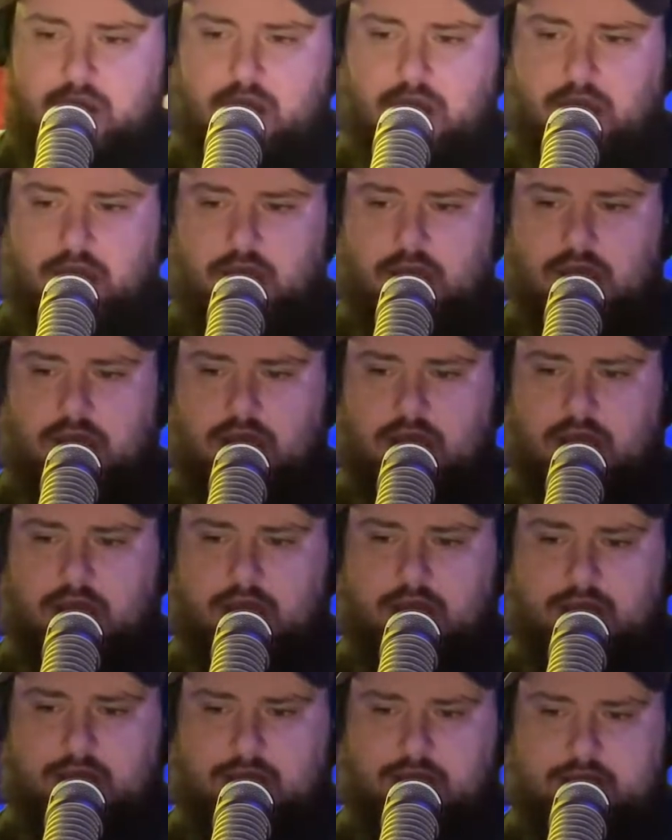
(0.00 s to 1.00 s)

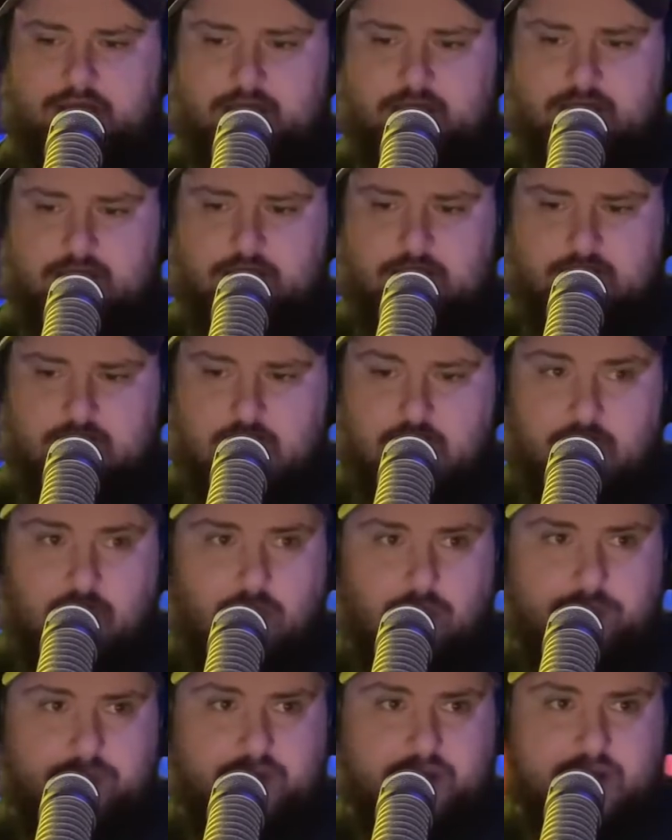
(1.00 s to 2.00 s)
And I
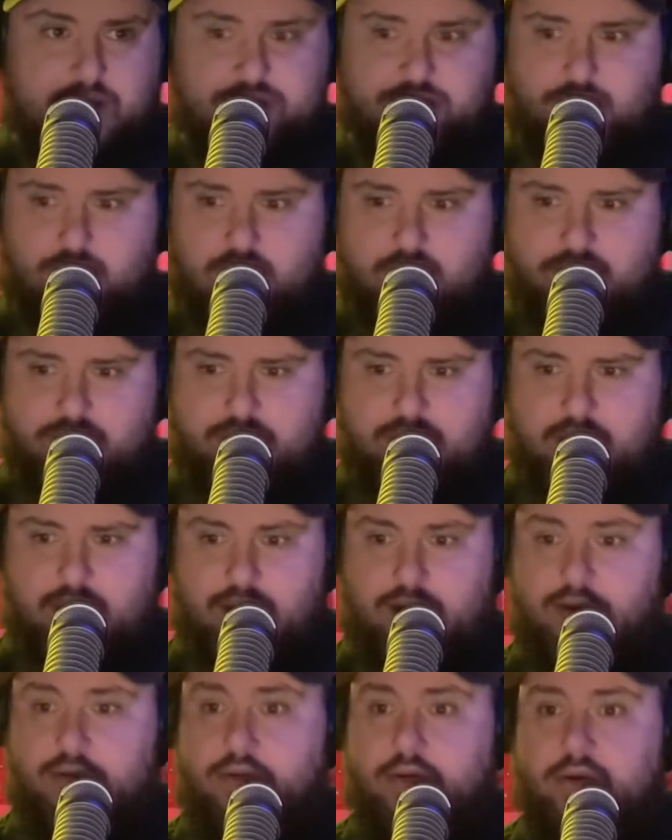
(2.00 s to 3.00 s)
hope you guys are all
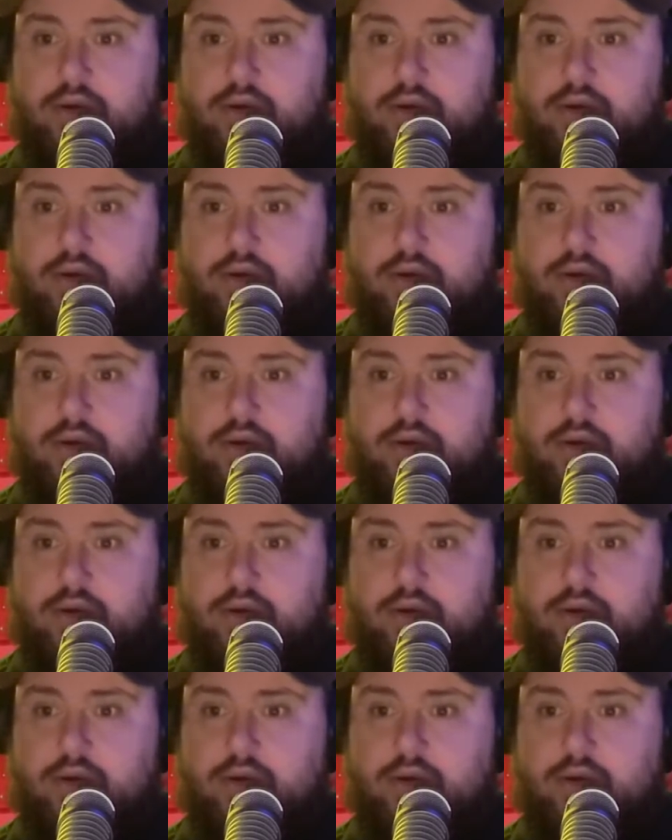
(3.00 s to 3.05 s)
there.